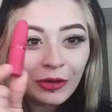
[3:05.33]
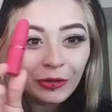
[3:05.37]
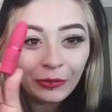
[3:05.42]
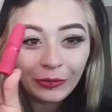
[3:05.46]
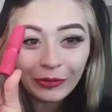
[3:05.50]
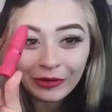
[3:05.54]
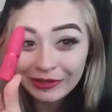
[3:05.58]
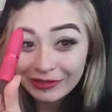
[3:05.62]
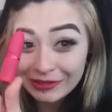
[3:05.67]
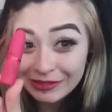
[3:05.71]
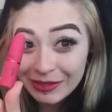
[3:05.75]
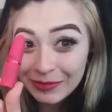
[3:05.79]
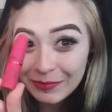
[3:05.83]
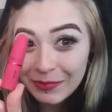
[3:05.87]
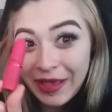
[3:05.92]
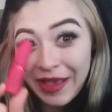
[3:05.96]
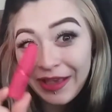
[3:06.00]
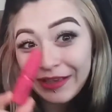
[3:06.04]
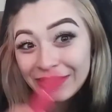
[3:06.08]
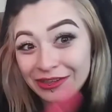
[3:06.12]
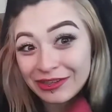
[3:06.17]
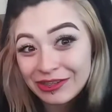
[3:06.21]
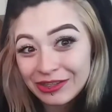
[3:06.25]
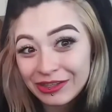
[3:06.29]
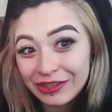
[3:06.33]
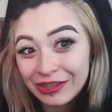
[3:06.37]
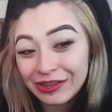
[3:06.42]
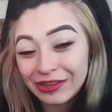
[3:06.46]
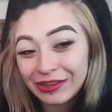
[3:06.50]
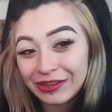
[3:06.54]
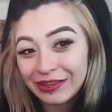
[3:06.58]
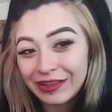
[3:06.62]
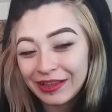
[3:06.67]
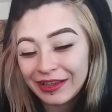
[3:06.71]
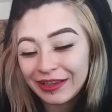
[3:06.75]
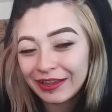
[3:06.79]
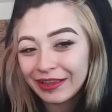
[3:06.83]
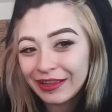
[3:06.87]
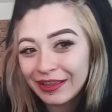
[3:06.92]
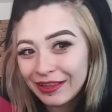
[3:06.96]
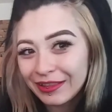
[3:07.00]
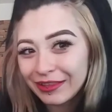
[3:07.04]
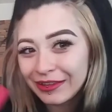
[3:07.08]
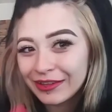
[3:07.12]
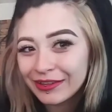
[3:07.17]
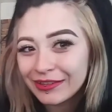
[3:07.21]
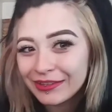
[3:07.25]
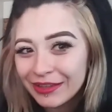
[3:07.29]
What does that packaging look like?
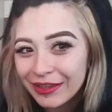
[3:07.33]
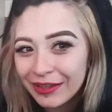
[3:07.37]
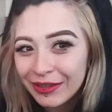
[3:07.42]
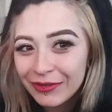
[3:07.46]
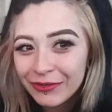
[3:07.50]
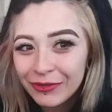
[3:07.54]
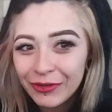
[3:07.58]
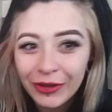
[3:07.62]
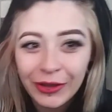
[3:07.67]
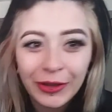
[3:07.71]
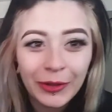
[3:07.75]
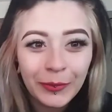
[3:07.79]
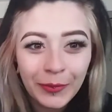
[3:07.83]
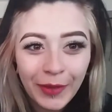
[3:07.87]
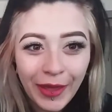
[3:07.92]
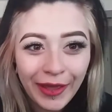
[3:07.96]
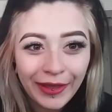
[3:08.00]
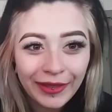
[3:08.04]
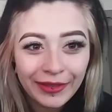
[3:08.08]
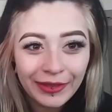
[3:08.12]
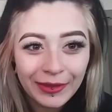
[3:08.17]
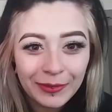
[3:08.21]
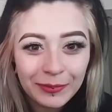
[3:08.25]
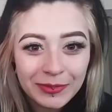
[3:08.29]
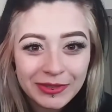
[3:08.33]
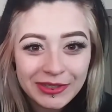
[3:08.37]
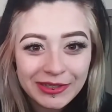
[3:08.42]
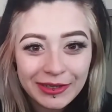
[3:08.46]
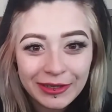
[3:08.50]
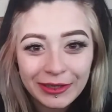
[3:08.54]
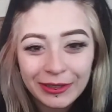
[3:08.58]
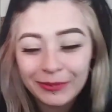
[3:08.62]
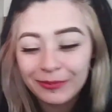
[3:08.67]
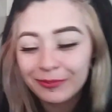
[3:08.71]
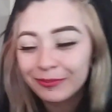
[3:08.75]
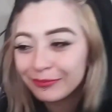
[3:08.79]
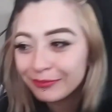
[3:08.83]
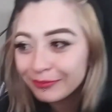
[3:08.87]
It looks like a fucking MAC lipstick,